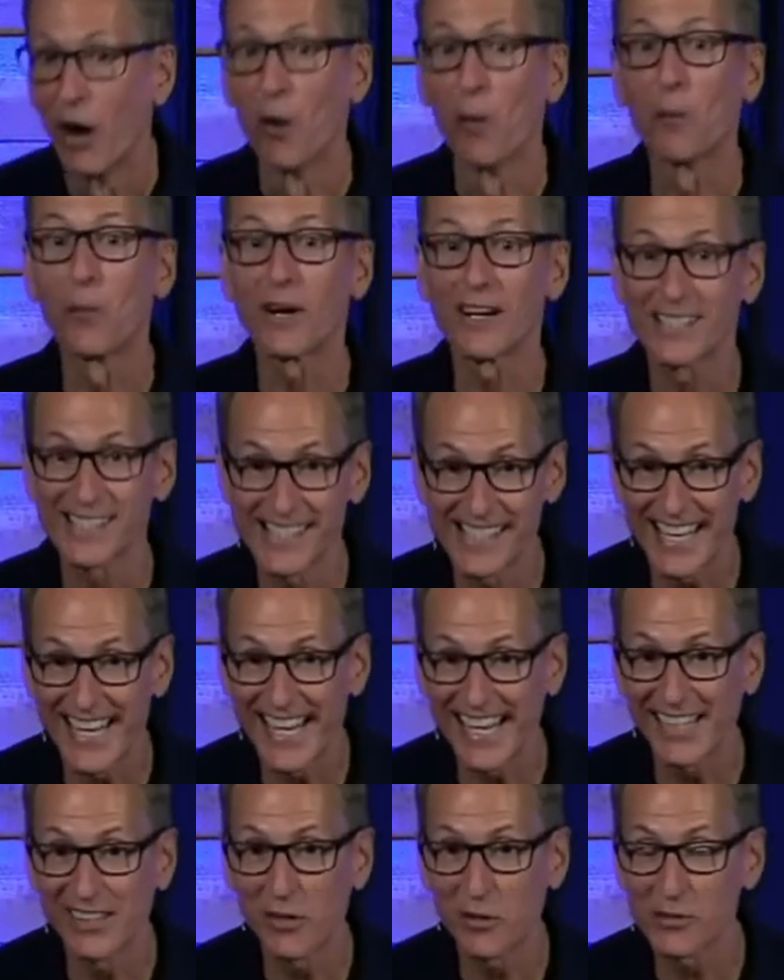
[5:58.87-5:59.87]
we're
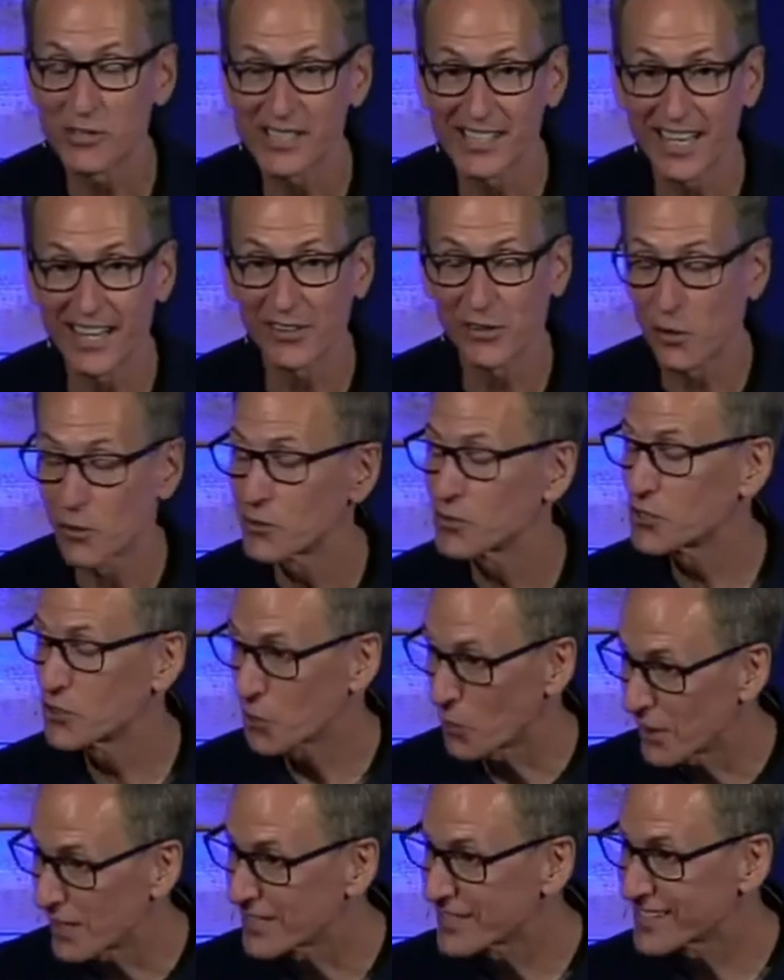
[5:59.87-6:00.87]
seeing those
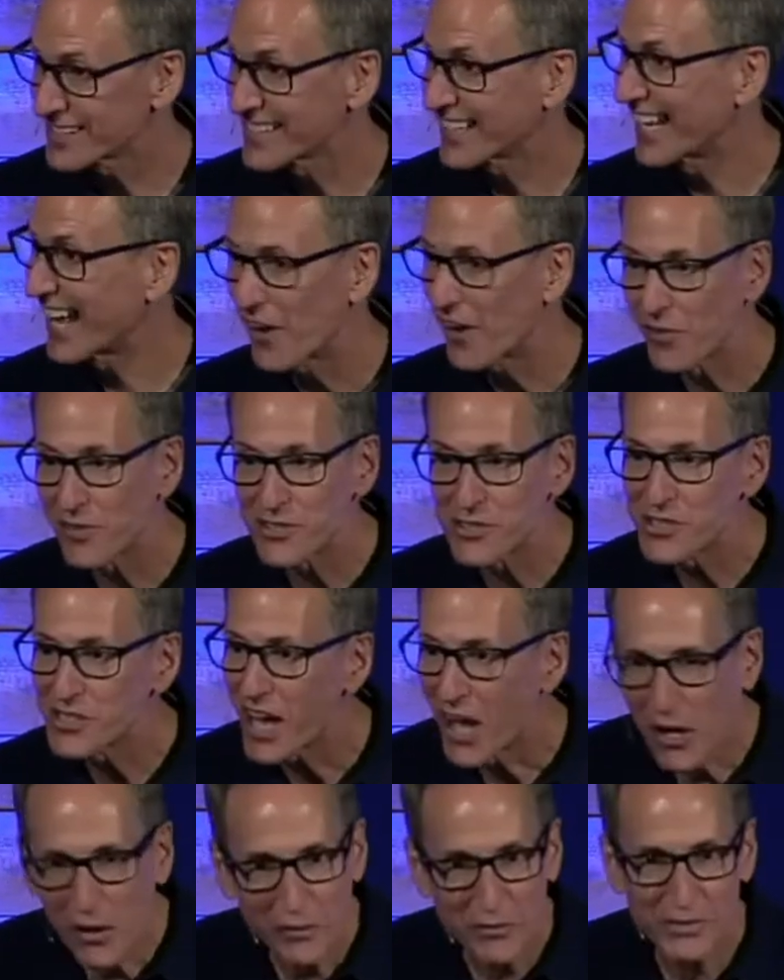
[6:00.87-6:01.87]
shortages again on the
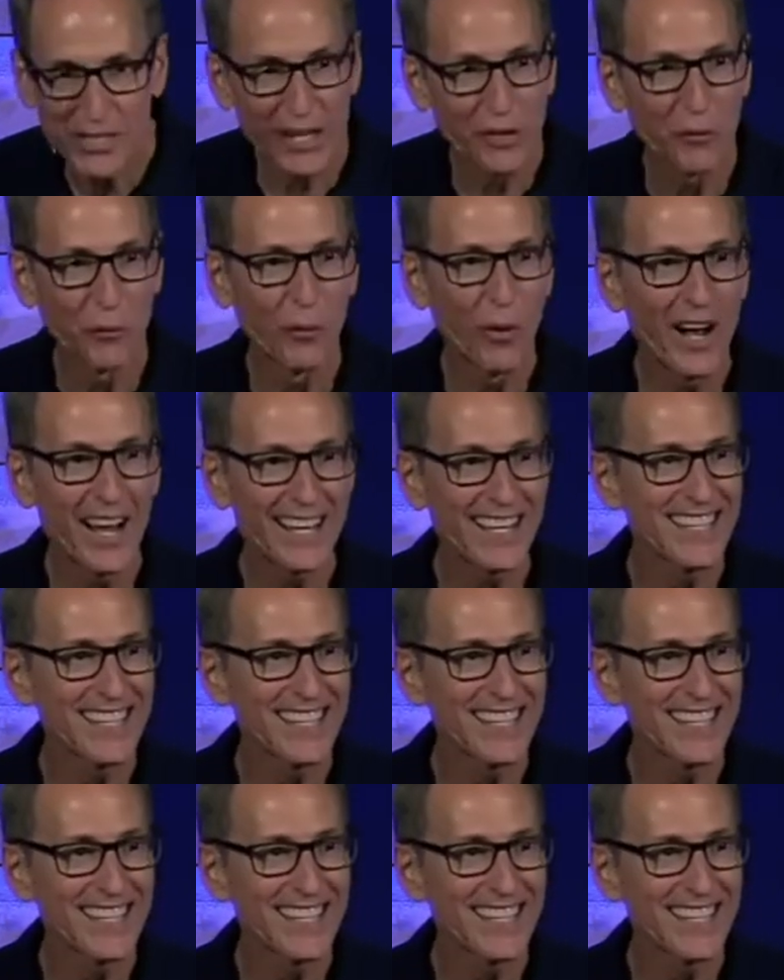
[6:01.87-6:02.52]
shelves. Like, what